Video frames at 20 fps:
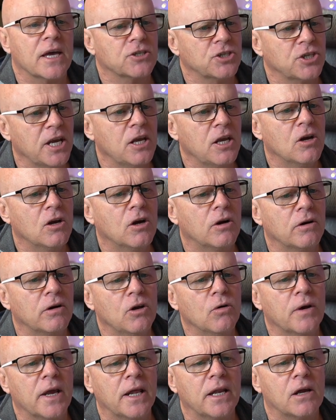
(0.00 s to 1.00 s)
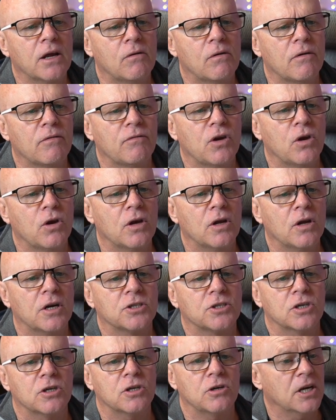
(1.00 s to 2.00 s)
Yeah, you're, gonna, you're getting a review
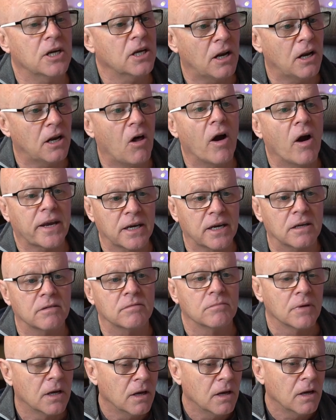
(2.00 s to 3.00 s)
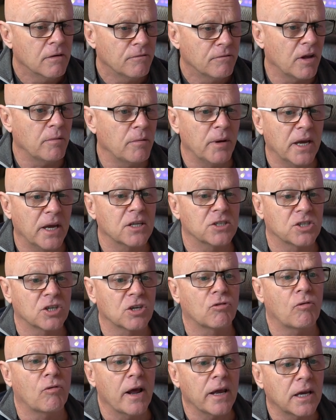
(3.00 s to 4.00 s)
unit too. You're going to like it, Photomeek.
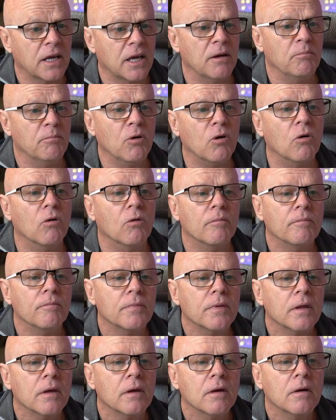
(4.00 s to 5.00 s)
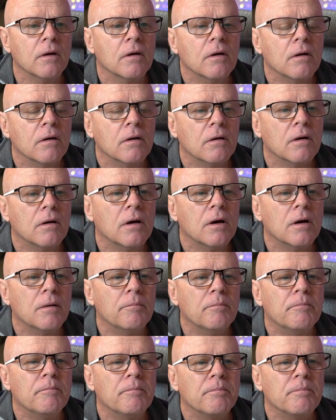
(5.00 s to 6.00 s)
It's a great gimbal.
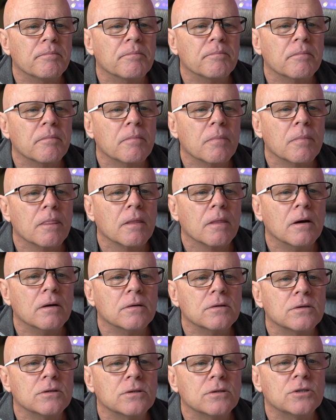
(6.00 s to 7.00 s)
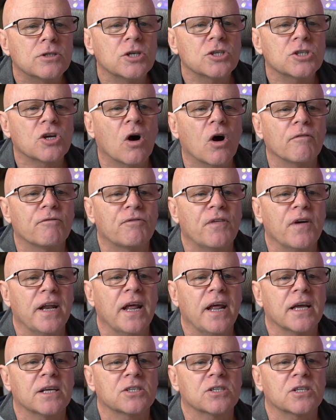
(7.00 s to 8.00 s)
Um, just got
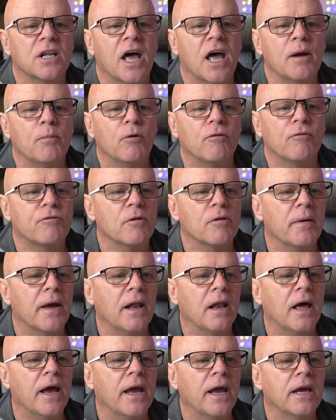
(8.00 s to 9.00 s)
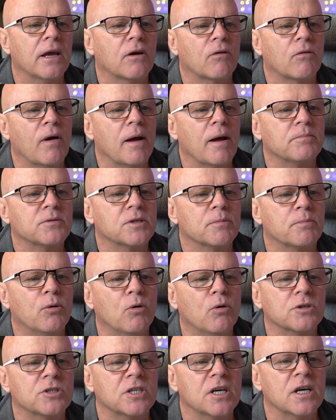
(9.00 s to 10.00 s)
FedEx label from LA crap
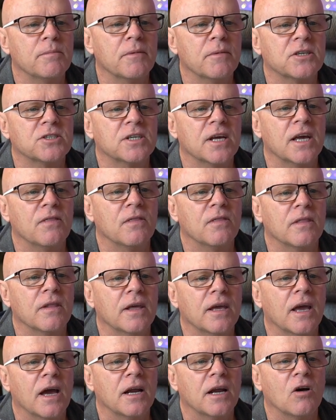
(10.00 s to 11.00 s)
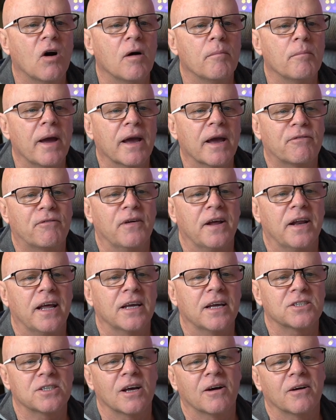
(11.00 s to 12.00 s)
support team. They sent the A9 back
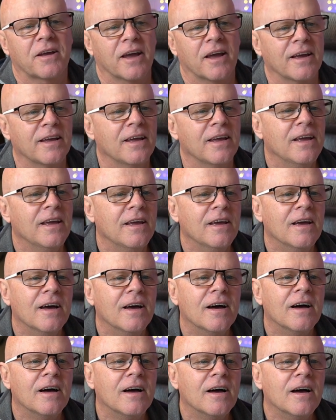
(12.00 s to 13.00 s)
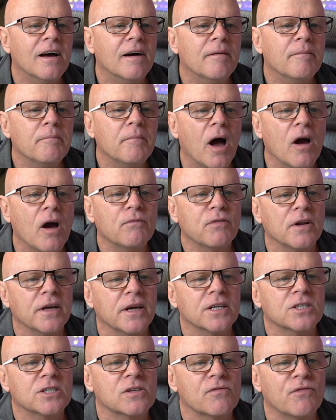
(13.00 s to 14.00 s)
FedEx. Okay. Um,
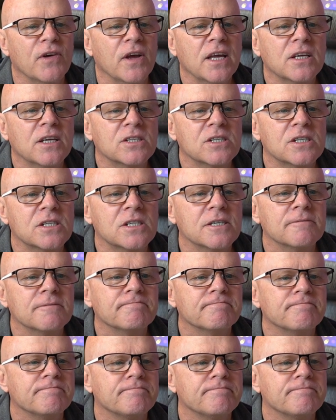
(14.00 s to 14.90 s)
hopefully it's fixed.